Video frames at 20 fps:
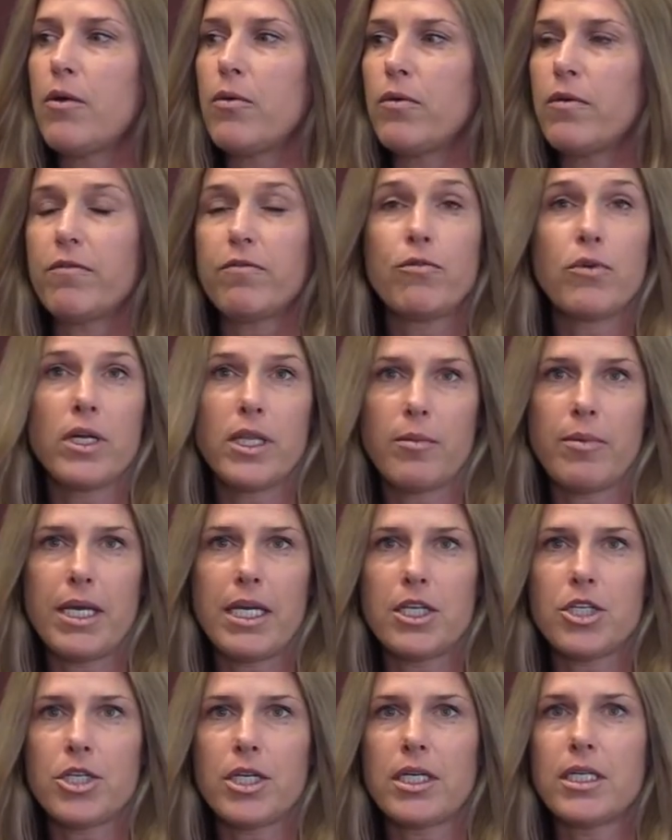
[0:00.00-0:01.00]
for the
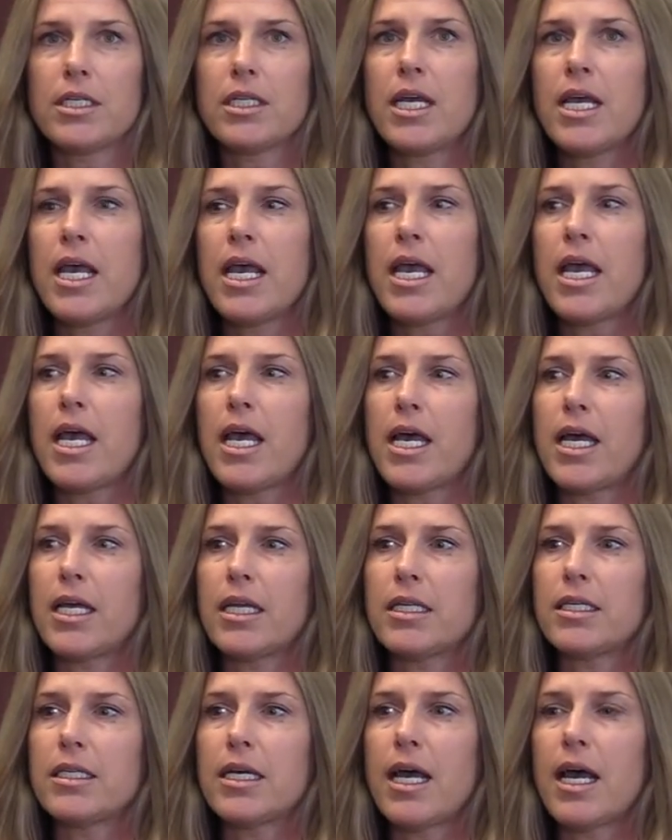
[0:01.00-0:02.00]
patient,
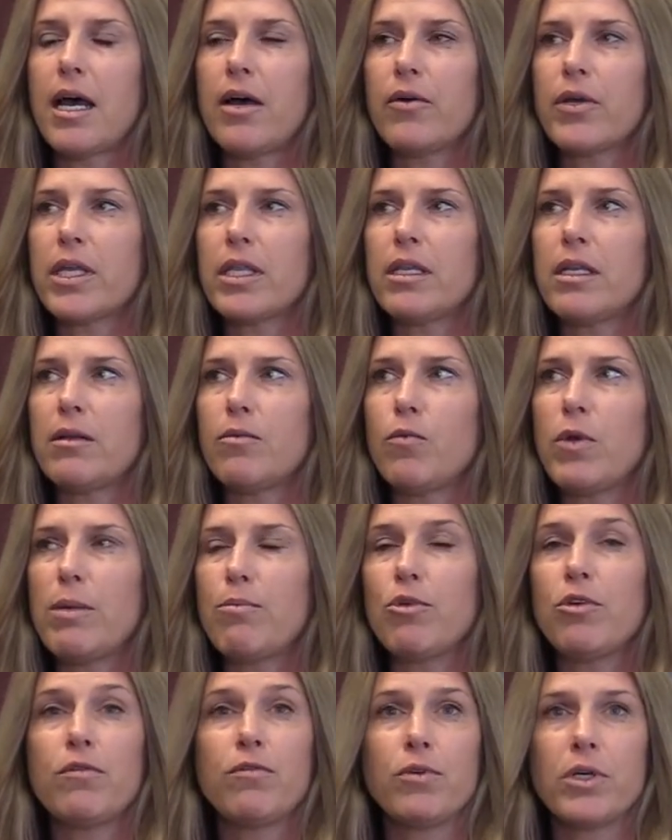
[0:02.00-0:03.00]
and how can we
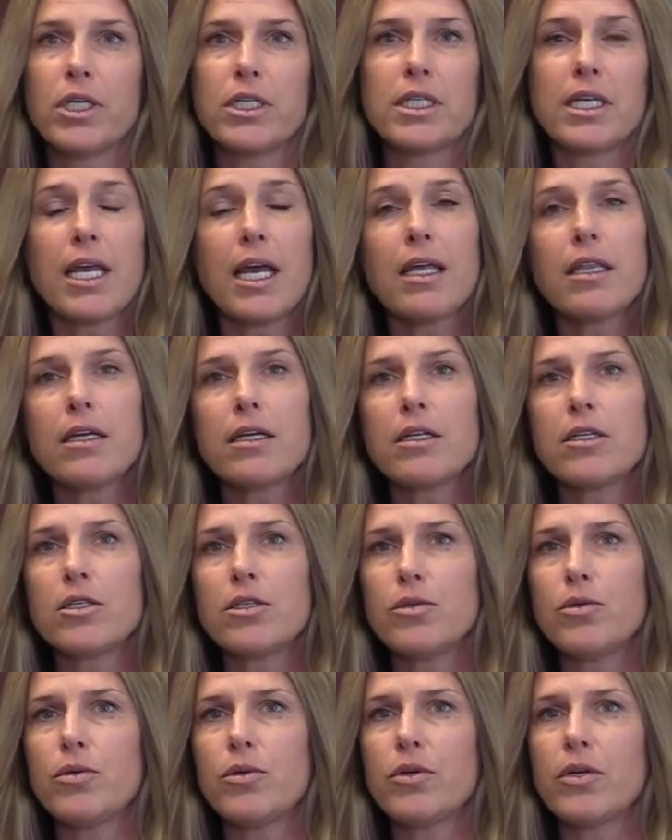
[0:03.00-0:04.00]
move forward together
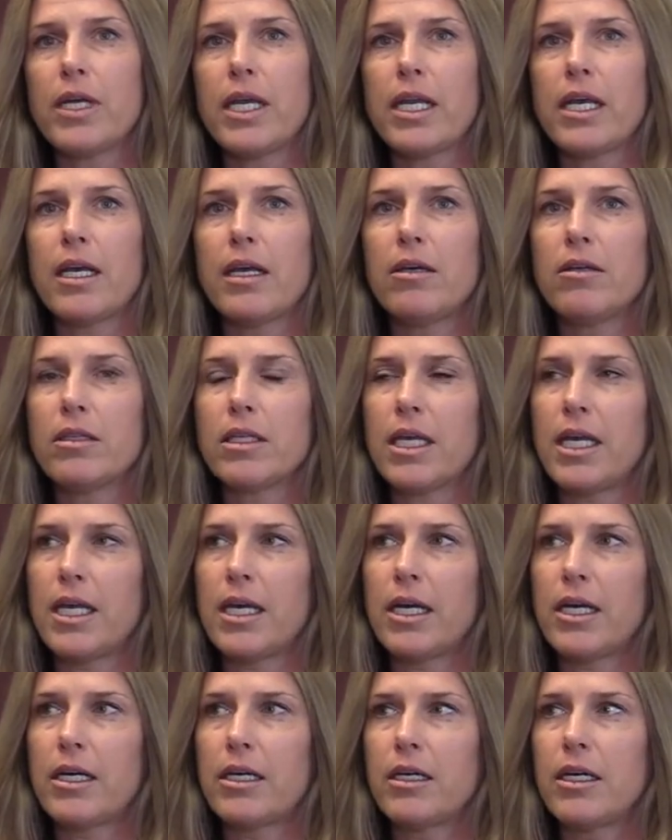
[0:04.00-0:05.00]
to create a health
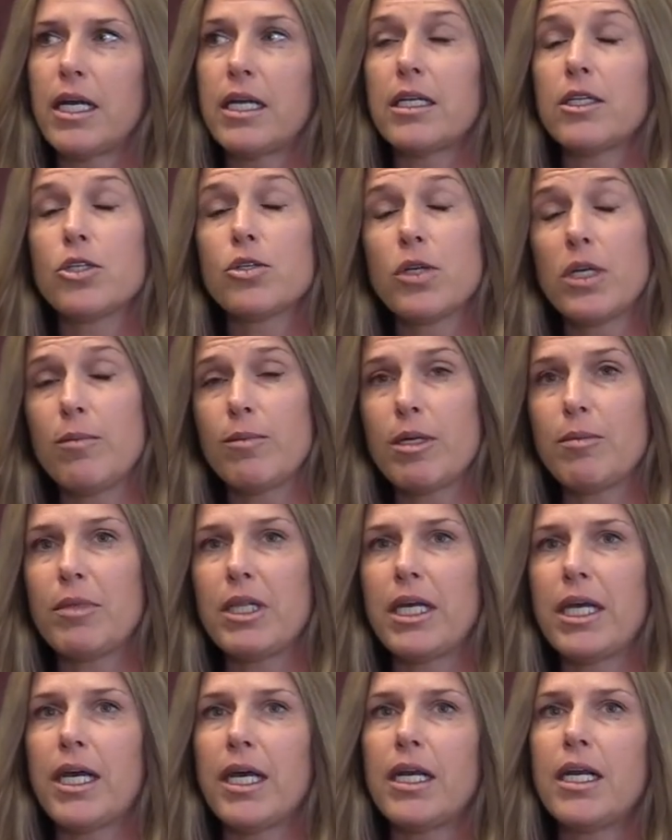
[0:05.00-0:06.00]
care and a treatment
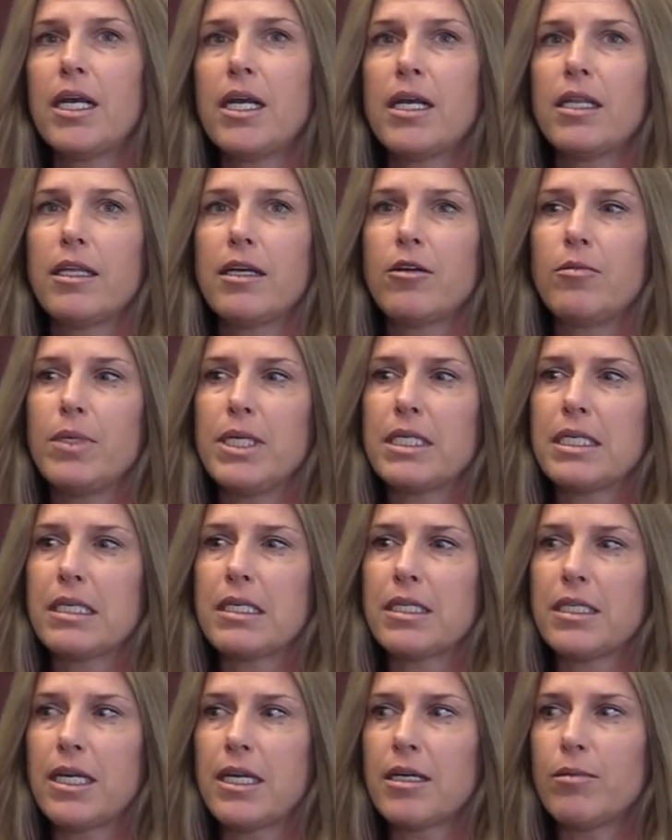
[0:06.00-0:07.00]
plan that'll be
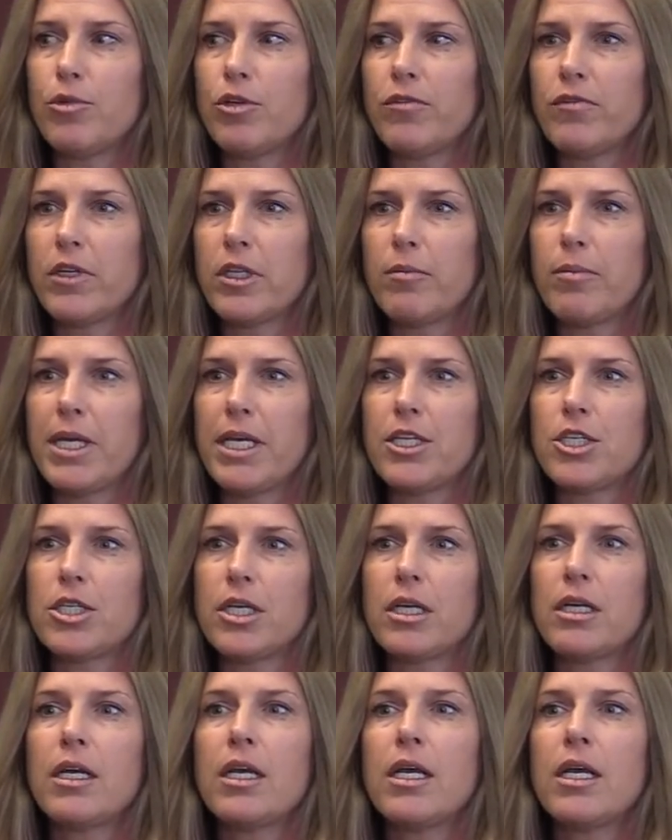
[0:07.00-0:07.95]
sustainable for the patient.